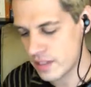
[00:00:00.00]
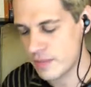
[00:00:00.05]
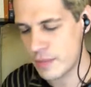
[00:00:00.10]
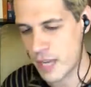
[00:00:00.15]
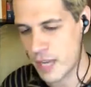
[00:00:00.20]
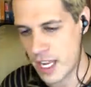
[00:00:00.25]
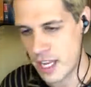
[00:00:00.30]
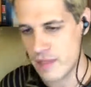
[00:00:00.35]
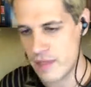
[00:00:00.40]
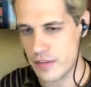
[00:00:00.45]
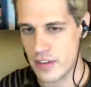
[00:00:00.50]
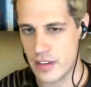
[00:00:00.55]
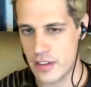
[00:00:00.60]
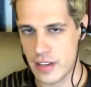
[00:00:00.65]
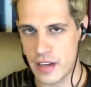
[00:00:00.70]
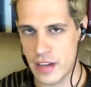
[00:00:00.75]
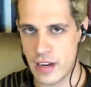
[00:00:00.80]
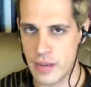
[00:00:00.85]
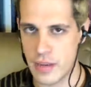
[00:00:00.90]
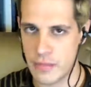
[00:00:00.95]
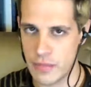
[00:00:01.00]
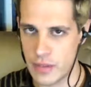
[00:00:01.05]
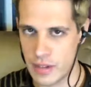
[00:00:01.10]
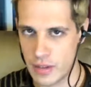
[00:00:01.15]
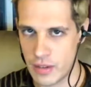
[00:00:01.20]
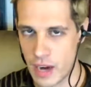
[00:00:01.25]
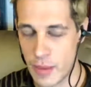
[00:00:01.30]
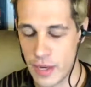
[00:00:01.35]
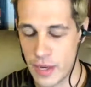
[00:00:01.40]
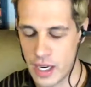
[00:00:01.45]
of behavior that I'm
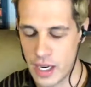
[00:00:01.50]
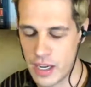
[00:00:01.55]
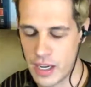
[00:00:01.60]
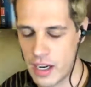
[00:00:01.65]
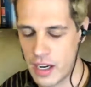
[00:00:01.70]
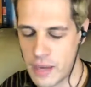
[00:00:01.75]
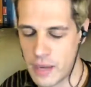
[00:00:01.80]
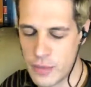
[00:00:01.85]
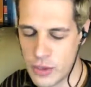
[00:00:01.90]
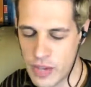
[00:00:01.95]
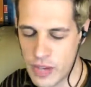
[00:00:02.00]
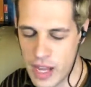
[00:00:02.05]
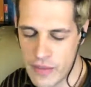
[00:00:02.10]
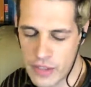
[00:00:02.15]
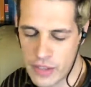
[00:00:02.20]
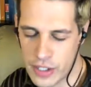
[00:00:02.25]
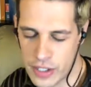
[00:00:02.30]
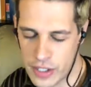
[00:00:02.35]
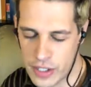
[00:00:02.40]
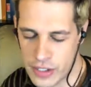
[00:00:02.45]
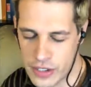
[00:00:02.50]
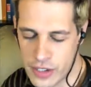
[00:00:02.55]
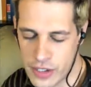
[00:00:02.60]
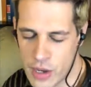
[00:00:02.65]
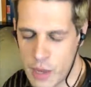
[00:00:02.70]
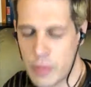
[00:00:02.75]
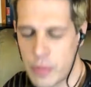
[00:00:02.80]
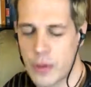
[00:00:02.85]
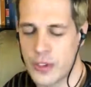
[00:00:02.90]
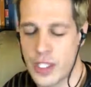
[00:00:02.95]
not ever going to
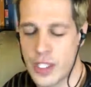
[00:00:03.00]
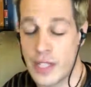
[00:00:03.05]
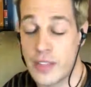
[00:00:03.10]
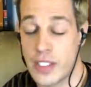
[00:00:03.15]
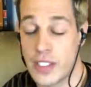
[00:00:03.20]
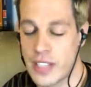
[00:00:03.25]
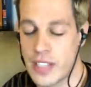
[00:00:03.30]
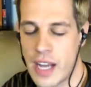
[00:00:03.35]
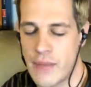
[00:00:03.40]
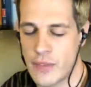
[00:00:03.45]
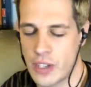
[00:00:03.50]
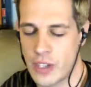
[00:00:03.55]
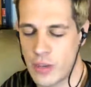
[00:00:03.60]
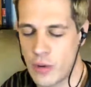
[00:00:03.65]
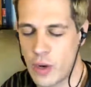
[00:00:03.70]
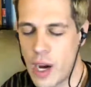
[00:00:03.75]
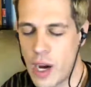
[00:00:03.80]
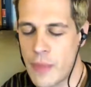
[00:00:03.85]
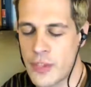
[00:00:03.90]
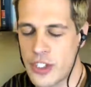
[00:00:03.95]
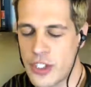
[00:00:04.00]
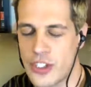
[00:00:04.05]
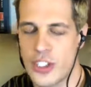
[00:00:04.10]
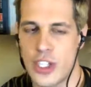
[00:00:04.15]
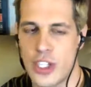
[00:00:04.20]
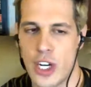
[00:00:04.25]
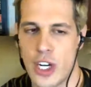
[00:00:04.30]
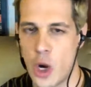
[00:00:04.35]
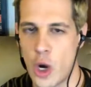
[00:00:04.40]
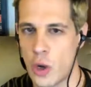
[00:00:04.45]
start apologizing for things I haven't done wrong. I'm just
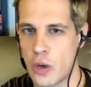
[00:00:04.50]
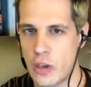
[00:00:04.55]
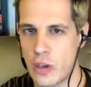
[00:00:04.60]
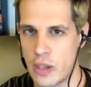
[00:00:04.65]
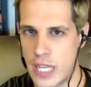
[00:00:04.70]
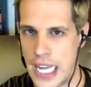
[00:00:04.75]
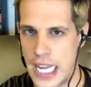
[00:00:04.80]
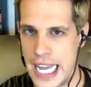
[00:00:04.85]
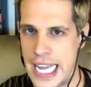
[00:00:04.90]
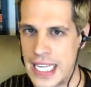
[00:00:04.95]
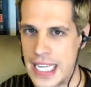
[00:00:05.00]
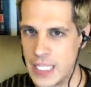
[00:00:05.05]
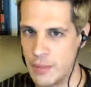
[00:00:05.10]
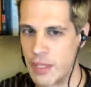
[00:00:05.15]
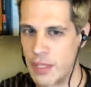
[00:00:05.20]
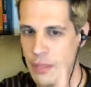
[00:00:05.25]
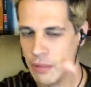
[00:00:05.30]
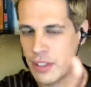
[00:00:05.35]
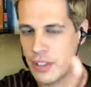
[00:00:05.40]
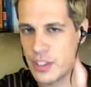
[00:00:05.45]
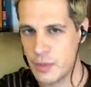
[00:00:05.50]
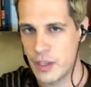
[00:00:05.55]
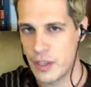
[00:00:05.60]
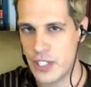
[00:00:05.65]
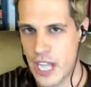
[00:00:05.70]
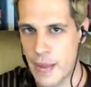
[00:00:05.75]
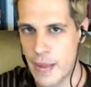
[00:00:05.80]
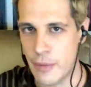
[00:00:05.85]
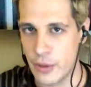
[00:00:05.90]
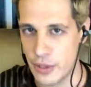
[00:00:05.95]
going to not hand people as
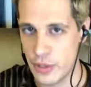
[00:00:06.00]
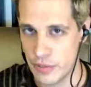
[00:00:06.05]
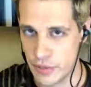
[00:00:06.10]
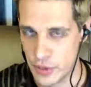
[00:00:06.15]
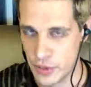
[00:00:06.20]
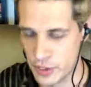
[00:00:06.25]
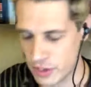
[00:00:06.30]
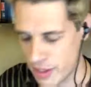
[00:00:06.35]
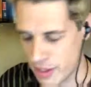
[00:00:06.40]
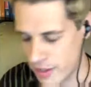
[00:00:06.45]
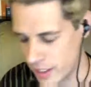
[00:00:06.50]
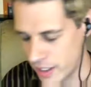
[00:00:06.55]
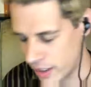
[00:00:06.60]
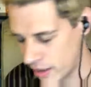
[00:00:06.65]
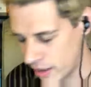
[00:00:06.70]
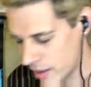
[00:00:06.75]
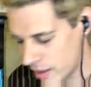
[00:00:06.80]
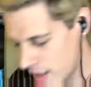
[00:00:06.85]
much ammo in the future, I think,